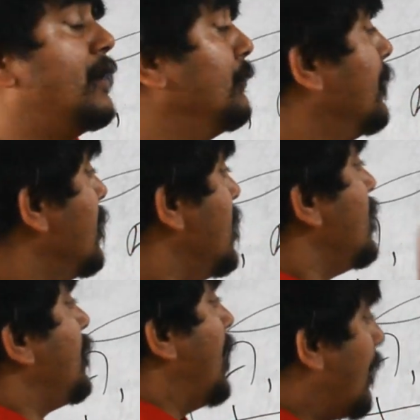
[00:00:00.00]
a noun.
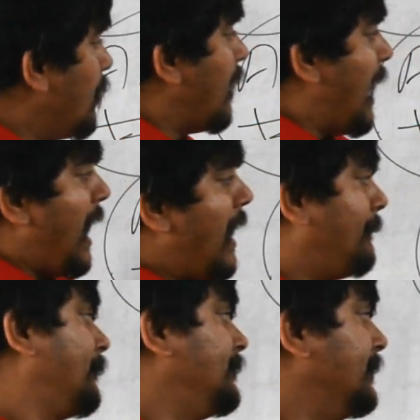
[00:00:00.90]
Now
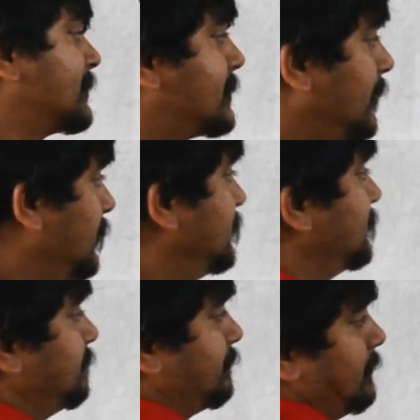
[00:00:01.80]
after this,
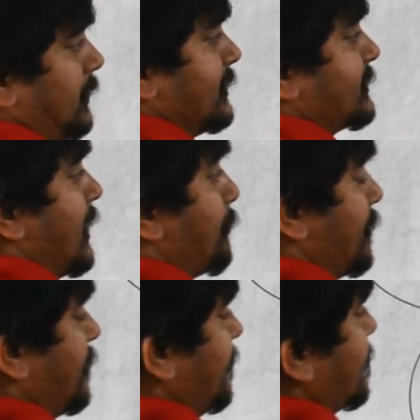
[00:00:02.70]
let's
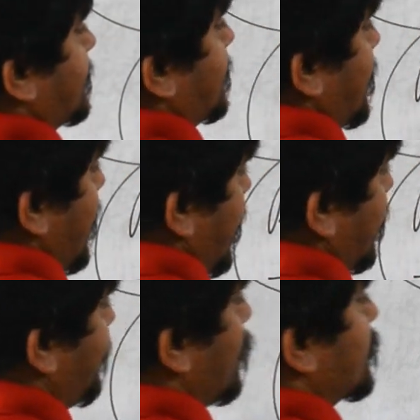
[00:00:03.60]
separate this.
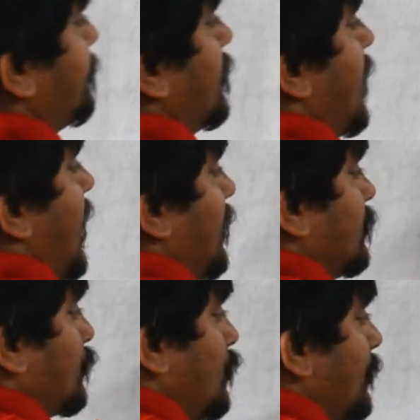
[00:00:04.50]
First of all,
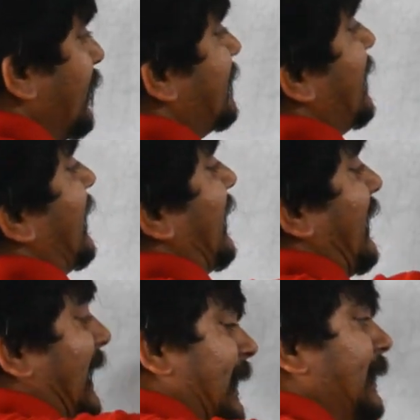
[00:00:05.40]
I'll go with
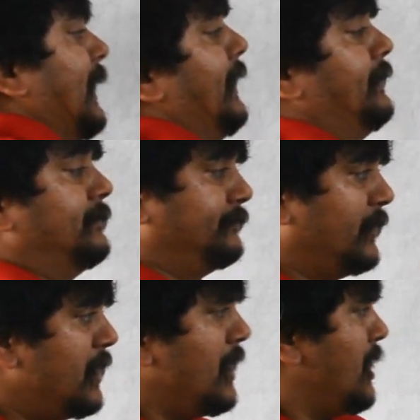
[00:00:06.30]
A and N.
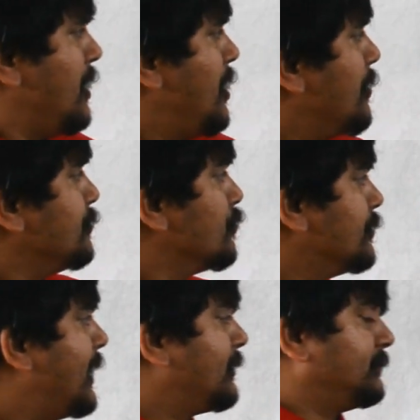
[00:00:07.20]
Now you
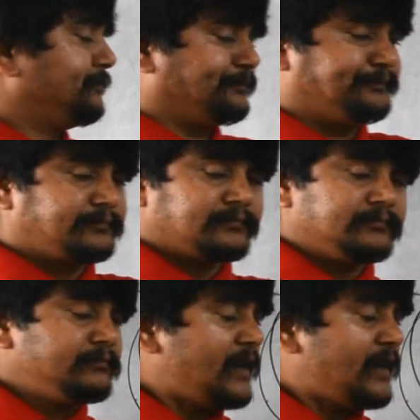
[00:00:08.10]
know that